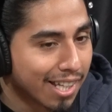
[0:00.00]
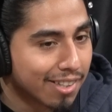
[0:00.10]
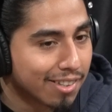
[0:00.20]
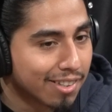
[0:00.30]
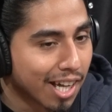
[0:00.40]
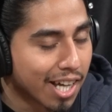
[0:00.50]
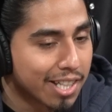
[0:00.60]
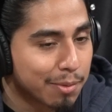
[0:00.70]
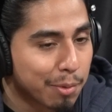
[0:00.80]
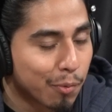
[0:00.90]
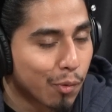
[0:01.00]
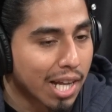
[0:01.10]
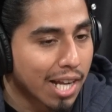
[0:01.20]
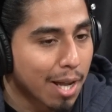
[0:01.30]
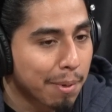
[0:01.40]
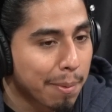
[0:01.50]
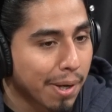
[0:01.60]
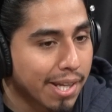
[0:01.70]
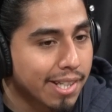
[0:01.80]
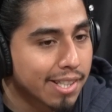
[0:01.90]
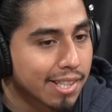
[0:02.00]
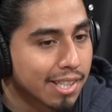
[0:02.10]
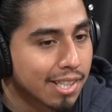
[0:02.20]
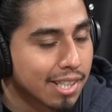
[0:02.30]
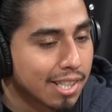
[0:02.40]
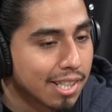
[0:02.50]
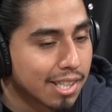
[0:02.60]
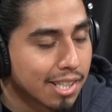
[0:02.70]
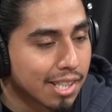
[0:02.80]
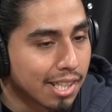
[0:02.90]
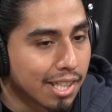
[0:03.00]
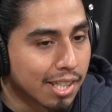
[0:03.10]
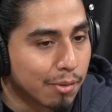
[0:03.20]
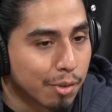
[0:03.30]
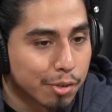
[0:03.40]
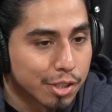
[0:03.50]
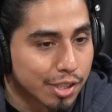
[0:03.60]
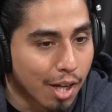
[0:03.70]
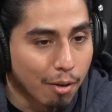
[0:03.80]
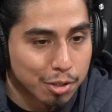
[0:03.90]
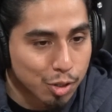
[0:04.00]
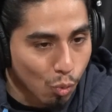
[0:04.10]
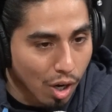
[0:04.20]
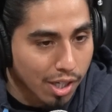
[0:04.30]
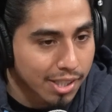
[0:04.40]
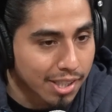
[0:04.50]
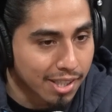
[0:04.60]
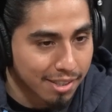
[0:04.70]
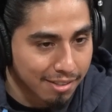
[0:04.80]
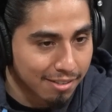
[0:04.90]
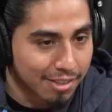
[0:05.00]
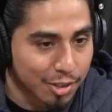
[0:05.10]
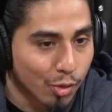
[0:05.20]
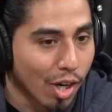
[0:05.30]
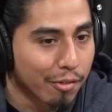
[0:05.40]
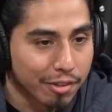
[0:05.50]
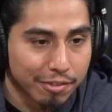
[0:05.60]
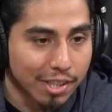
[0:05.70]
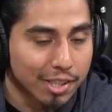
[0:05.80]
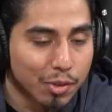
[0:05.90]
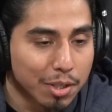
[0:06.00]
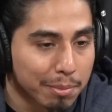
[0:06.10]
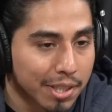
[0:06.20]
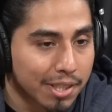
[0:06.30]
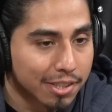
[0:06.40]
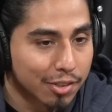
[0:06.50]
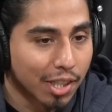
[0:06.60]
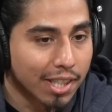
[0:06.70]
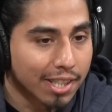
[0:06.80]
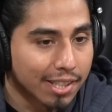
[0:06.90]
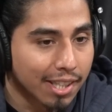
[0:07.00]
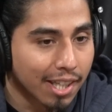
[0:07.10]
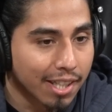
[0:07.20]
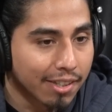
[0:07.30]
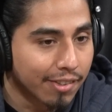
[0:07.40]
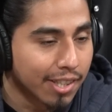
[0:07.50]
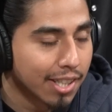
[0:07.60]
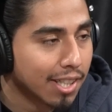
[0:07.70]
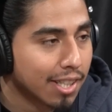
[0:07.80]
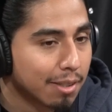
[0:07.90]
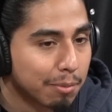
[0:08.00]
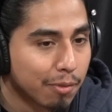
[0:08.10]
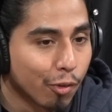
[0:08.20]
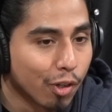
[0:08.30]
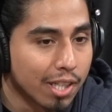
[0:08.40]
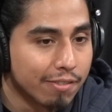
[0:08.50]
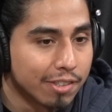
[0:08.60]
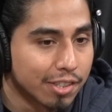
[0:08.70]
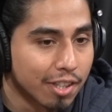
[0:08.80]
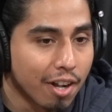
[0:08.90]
I know. I didn't be when I got my bike, and I was just walking it in the driveway for like 20 minutes trying to get the hang of it before I even